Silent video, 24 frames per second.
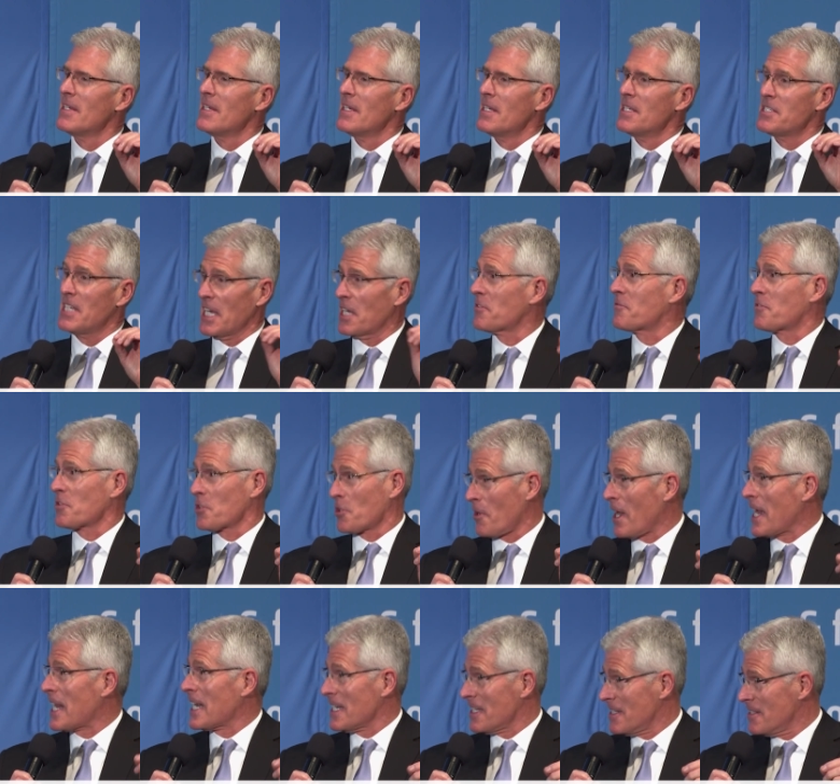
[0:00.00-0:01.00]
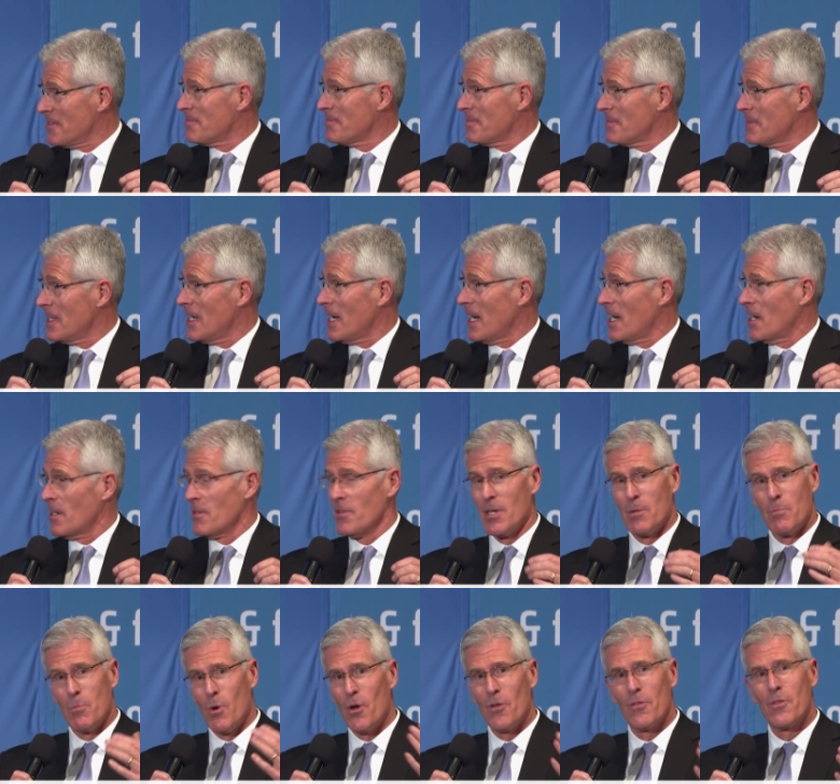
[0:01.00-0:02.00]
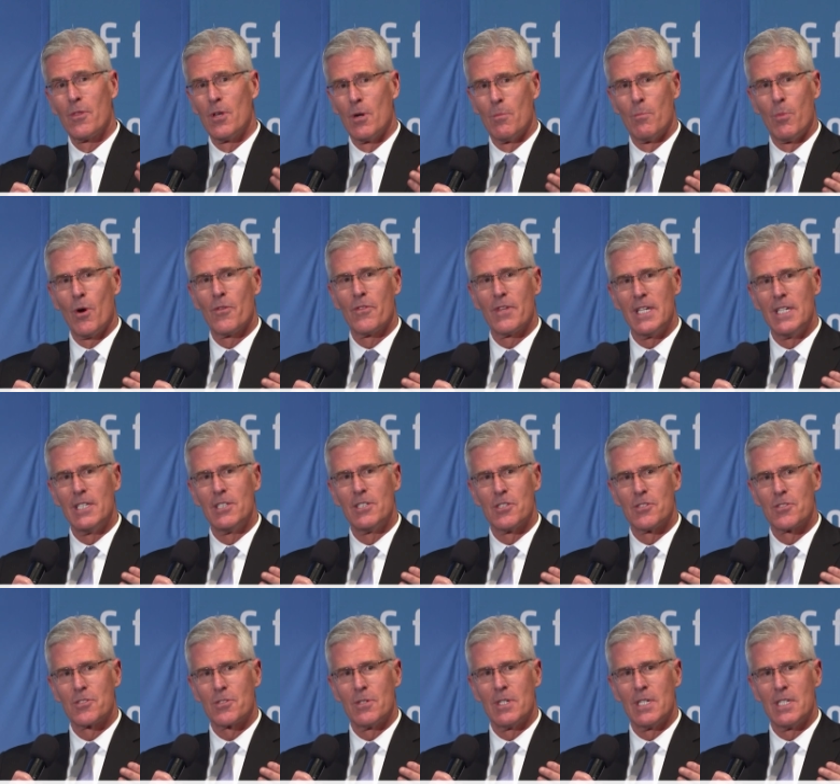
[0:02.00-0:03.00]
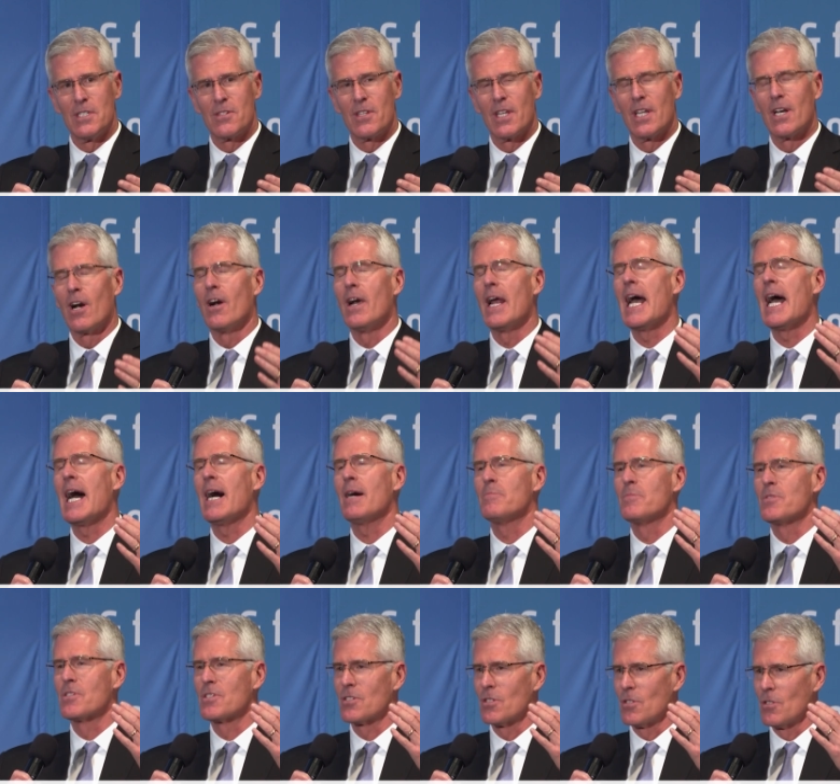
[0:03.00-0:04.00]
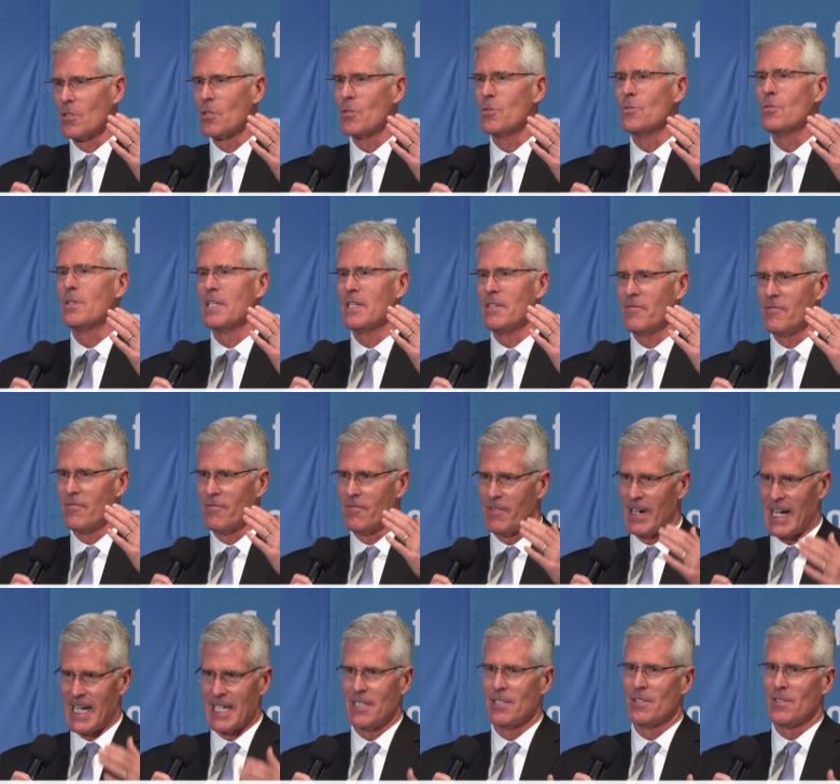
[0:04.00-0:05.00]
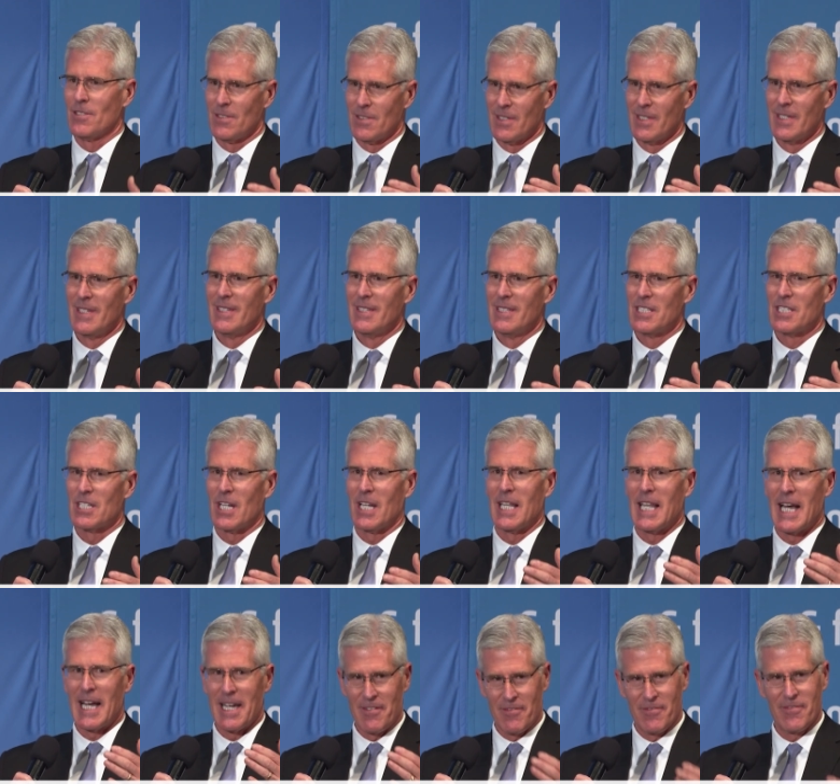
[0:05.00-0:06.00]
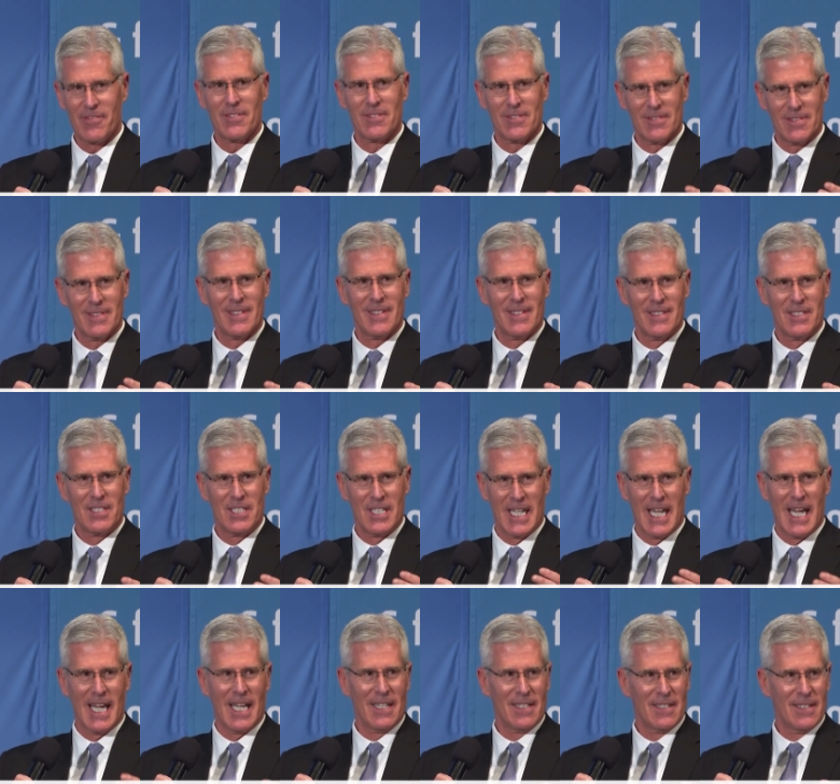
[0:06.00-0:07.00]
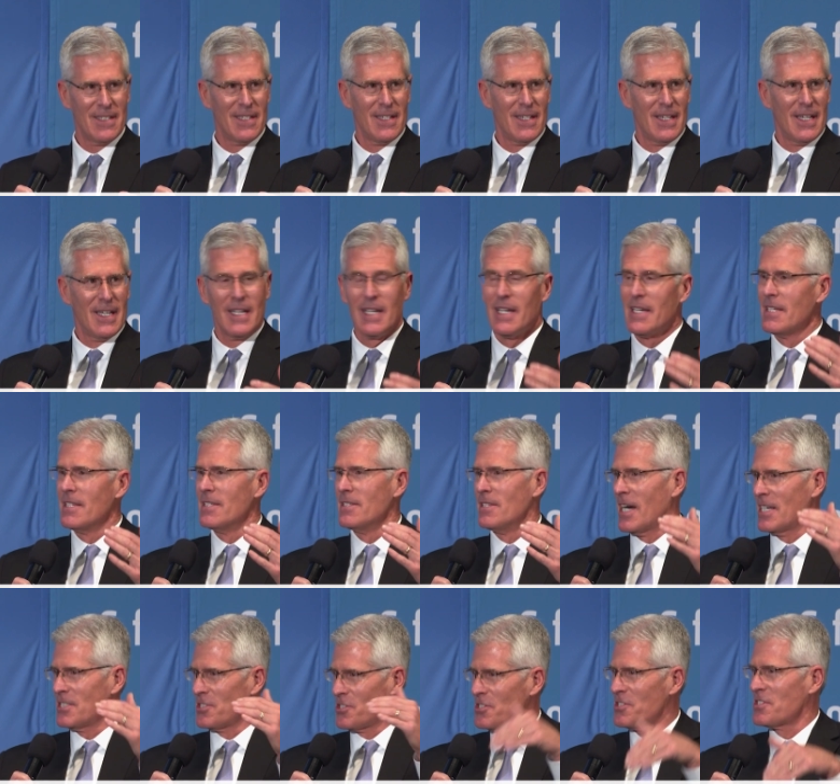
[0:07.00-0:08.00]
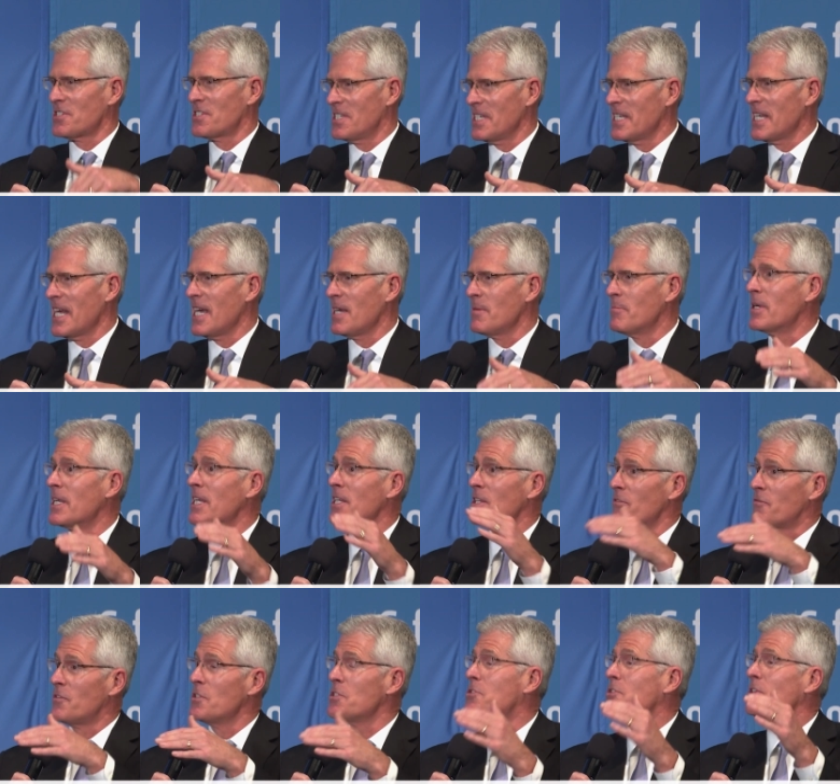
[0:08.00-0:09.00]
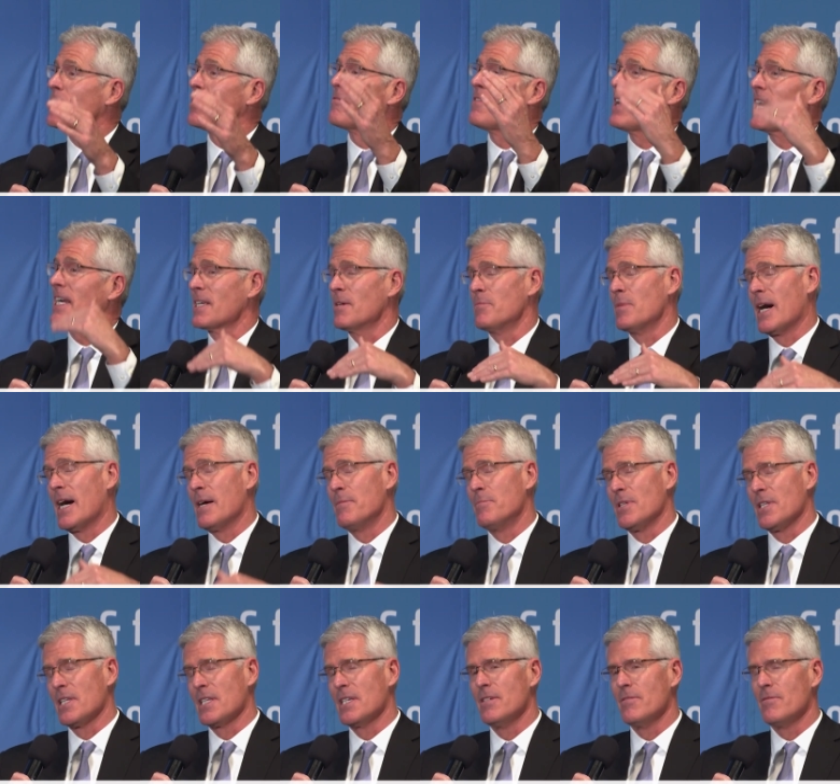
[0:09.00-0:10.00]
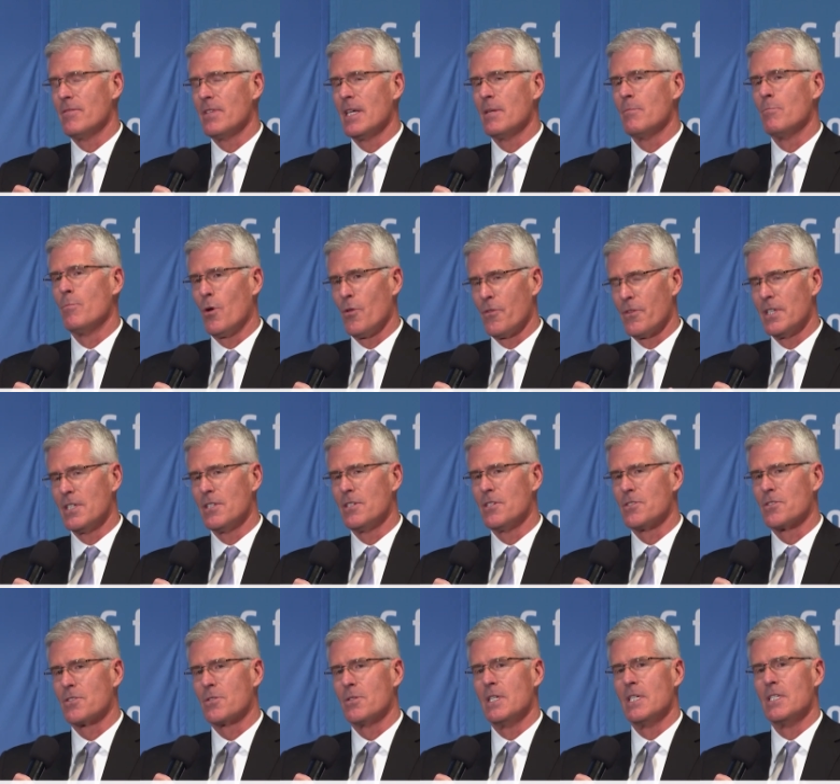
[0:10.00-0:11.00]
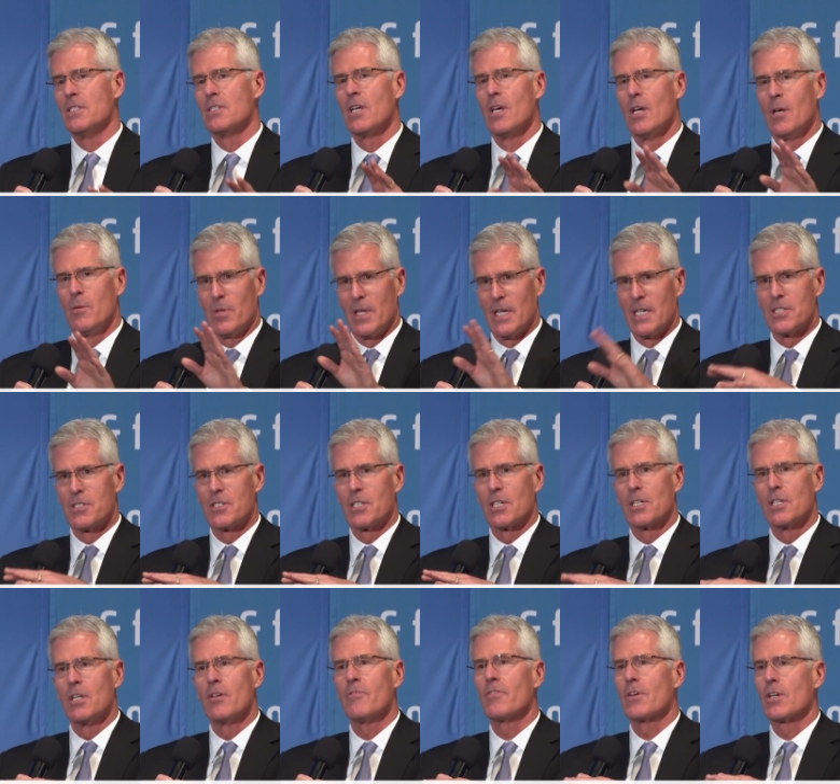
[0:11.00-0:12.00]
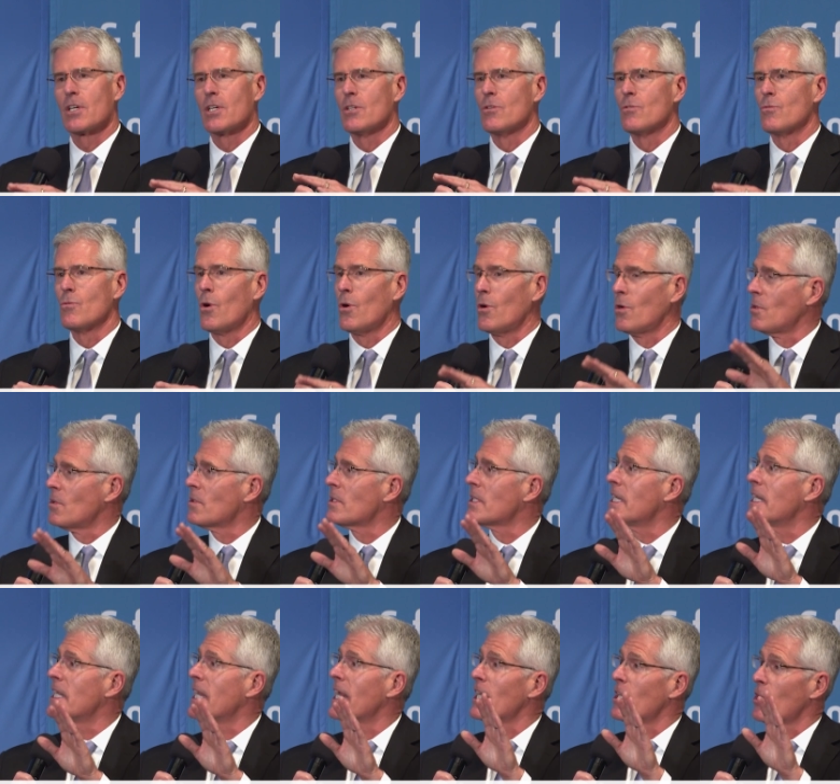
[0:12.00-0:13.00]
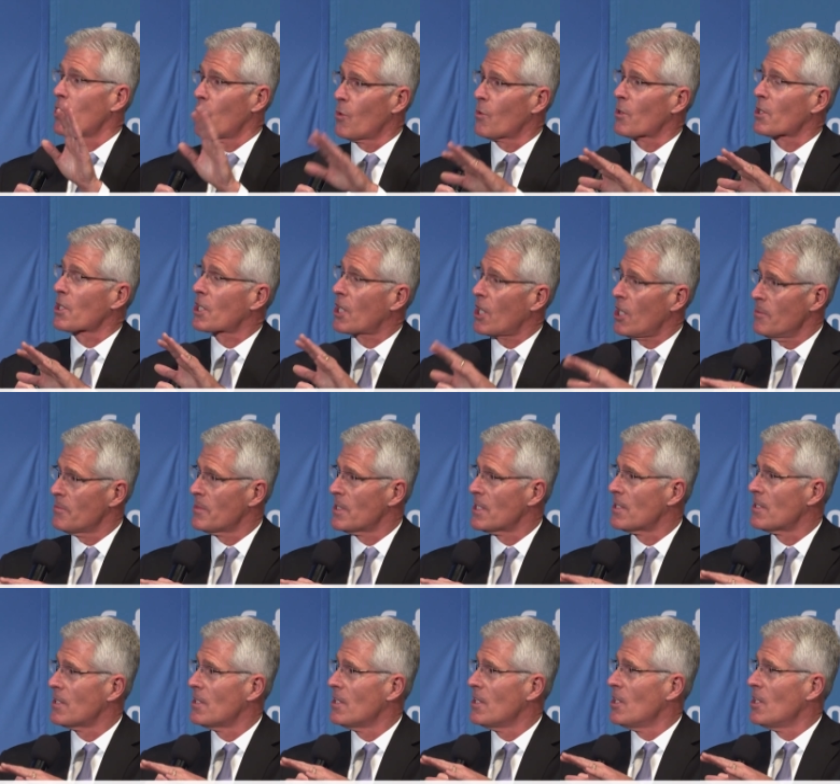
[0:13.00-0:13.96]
taken for granted. Uh, they're, both, they're both industries that are absolutely vital to life today. Not just today, but in the future. And in fact, I, I believe that both industries play a significant role in a lower carbon